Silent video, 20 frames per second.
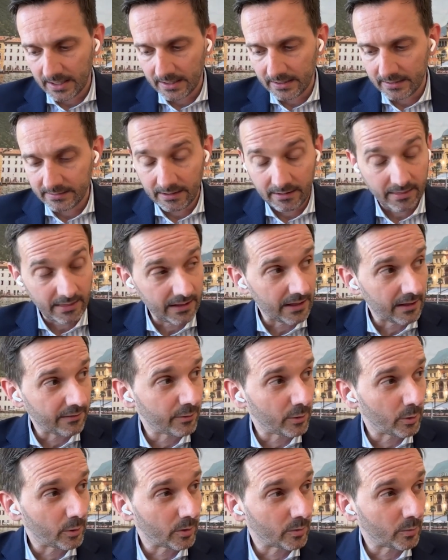and I think I
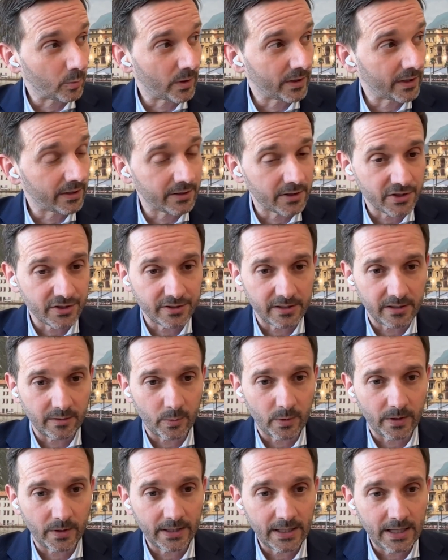forgot one
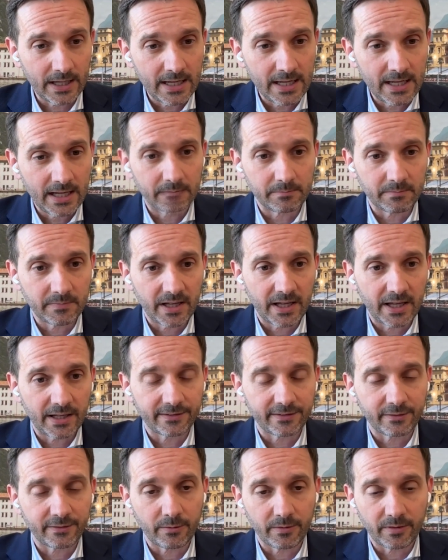additional one.
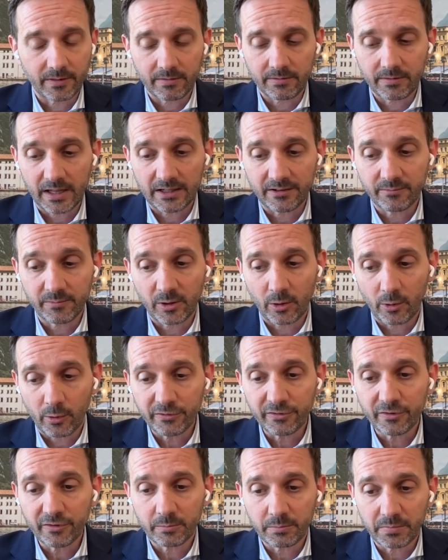And so that will
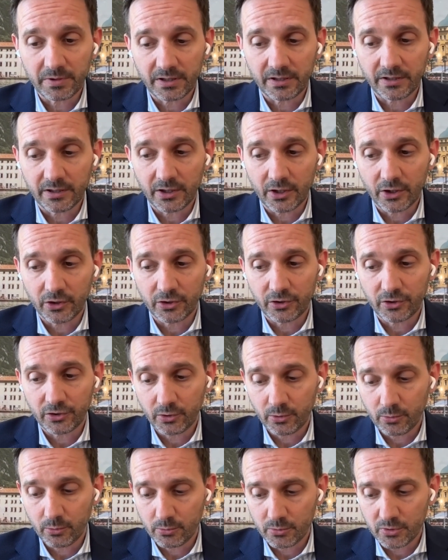also be a
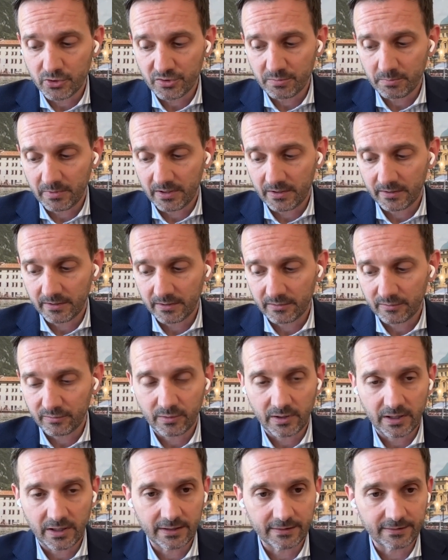huge market
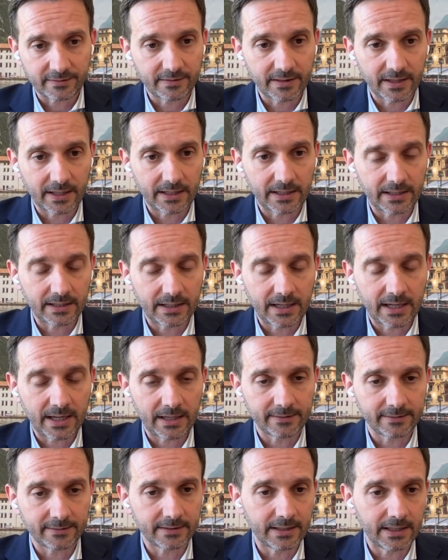for us then
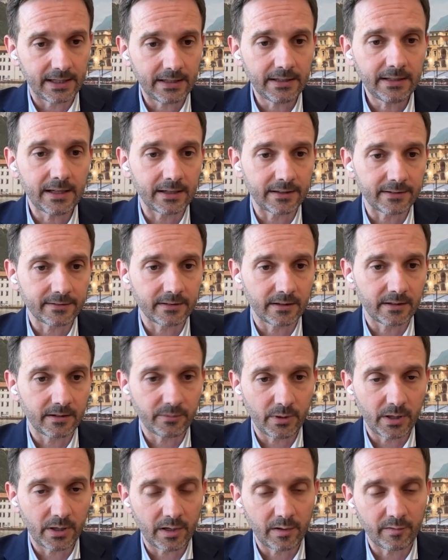as an index.
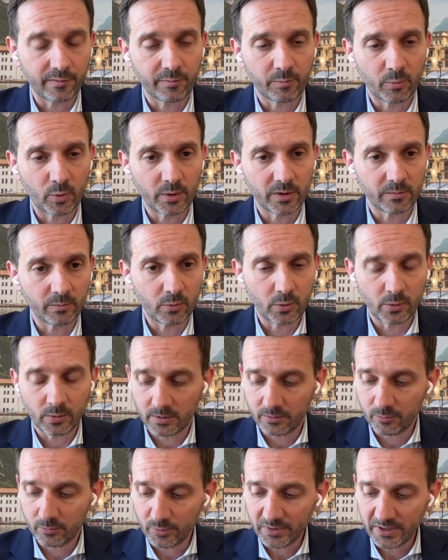If you have more and
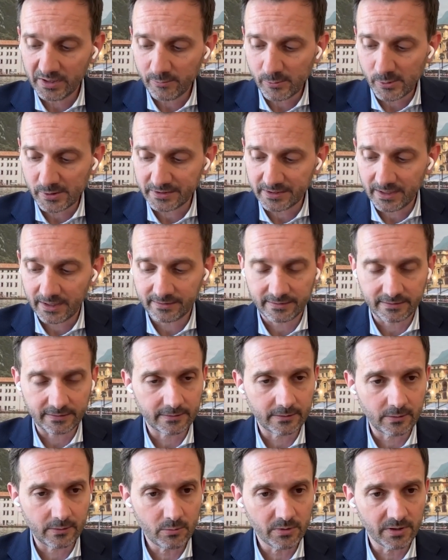more real world
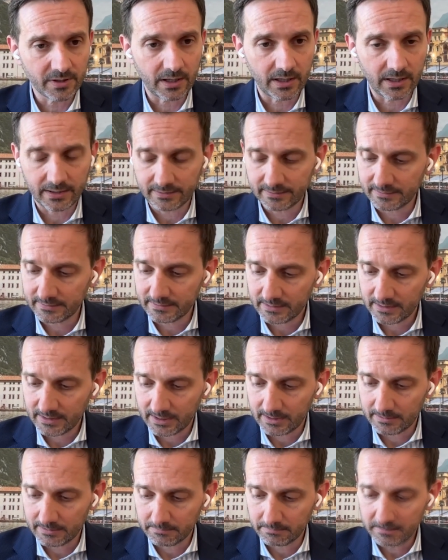assets tokenized, you
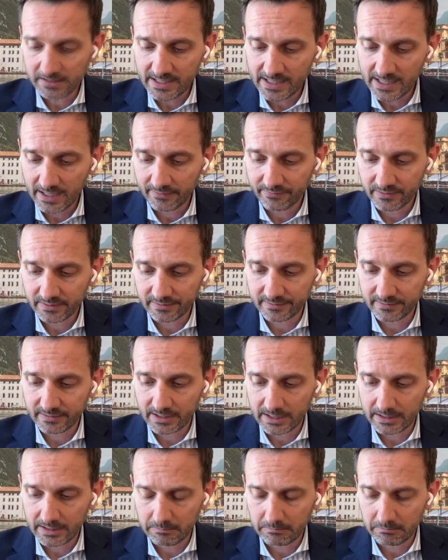basically have the
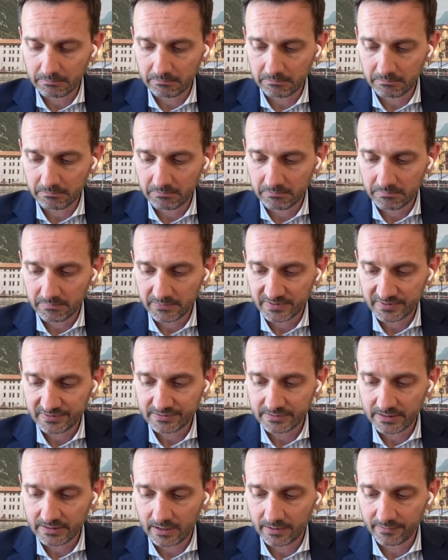same
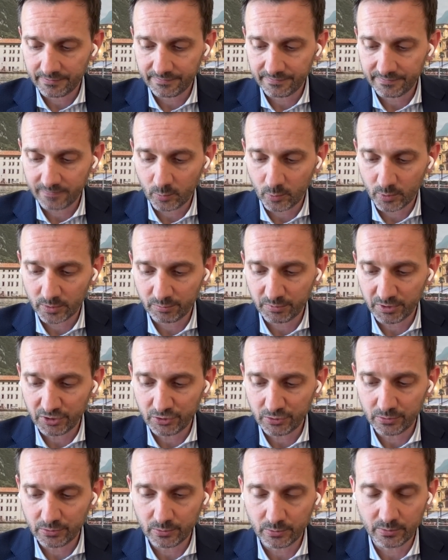stuff, what we
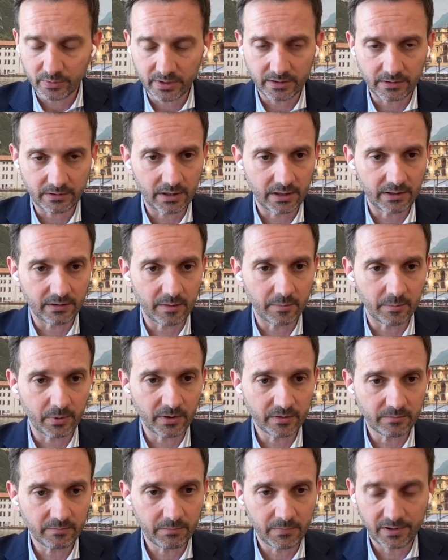do in the
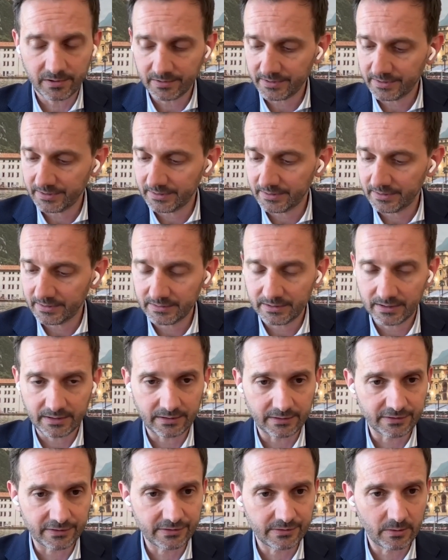bond market
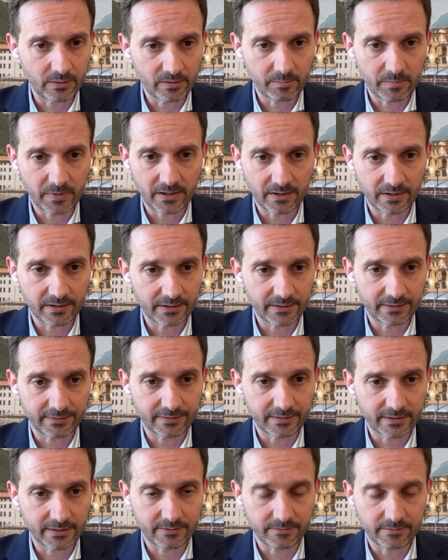and the stock market,
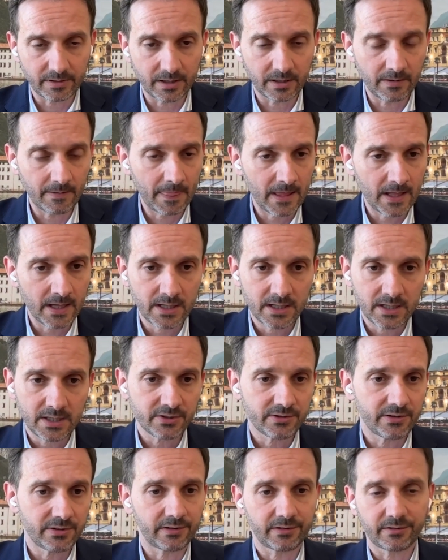etc.,
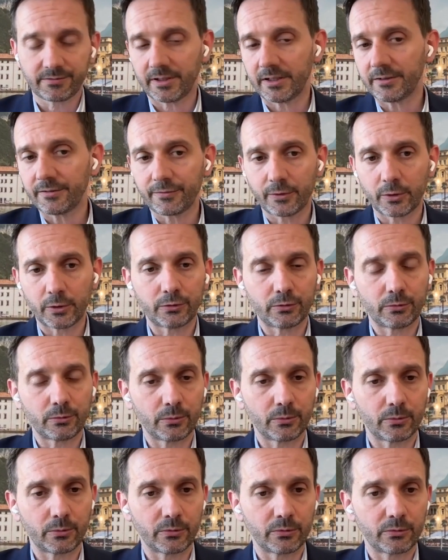just transfer
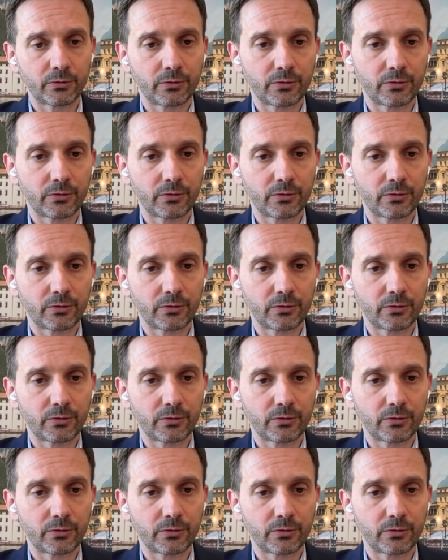to